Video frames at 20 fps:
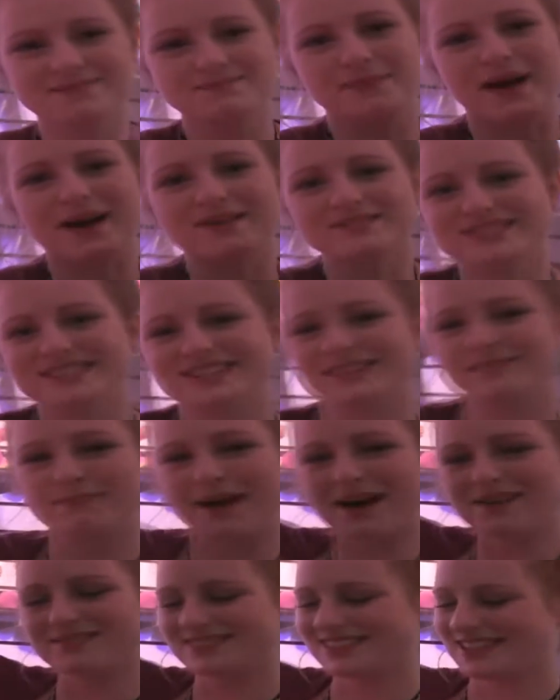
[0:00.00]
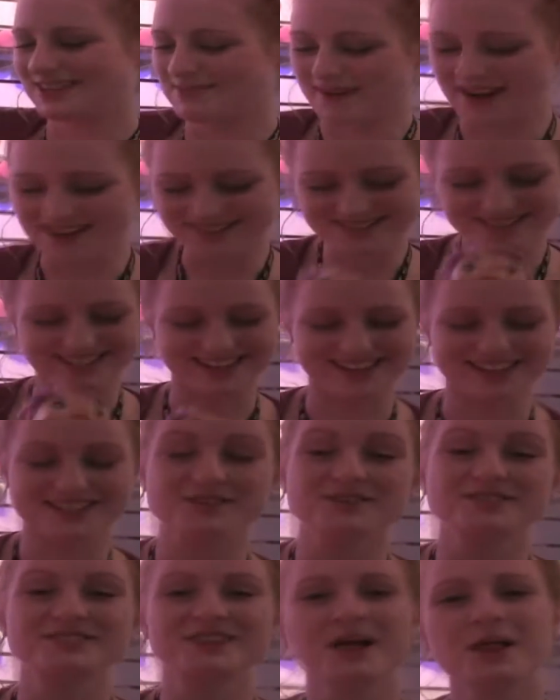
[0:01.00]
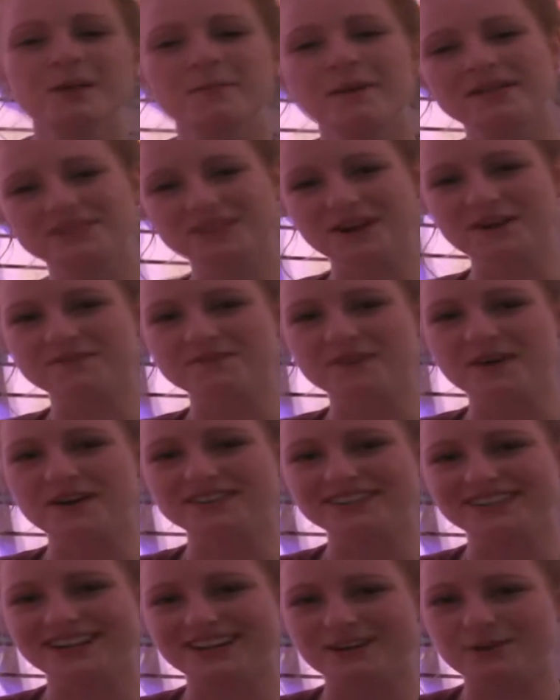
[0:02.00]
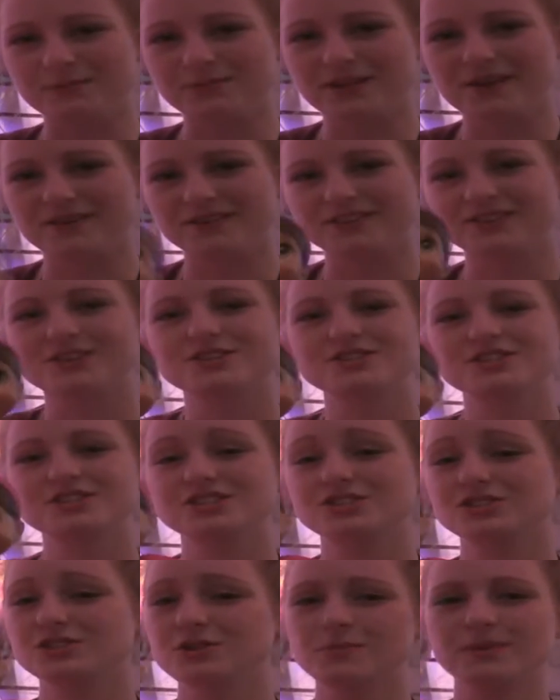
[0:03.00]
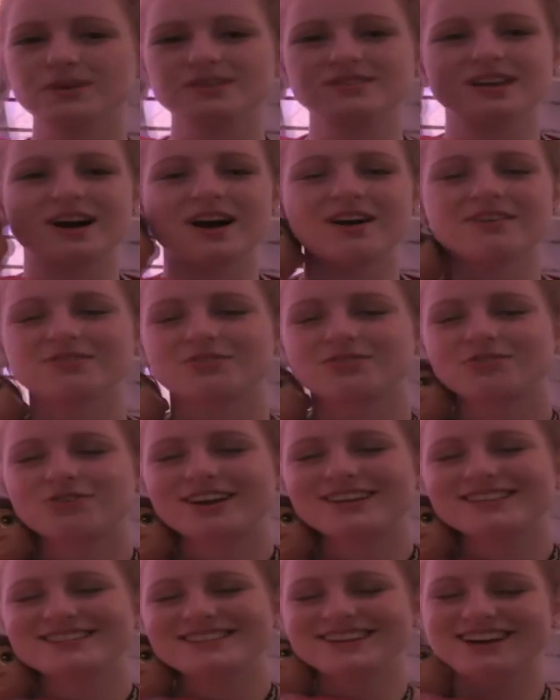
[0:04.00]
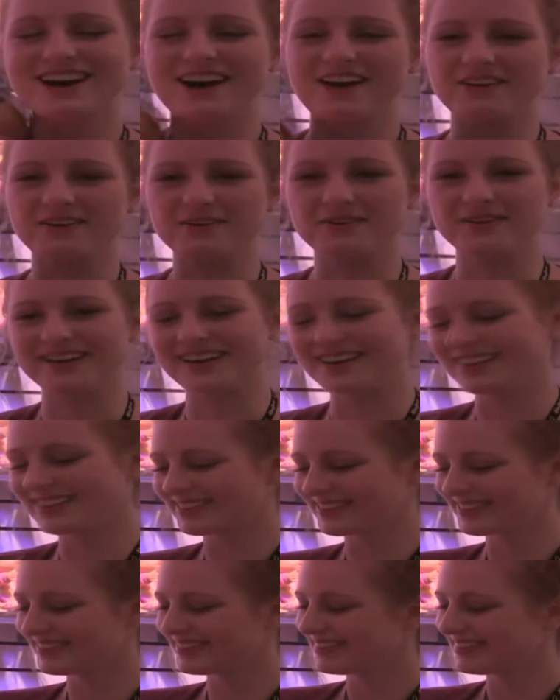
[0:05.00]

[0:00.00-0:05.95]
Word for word: keep bouncing, bouncing, bouncing. So it's all about that fun giggle play with her. She's super soft, great to cuddle with.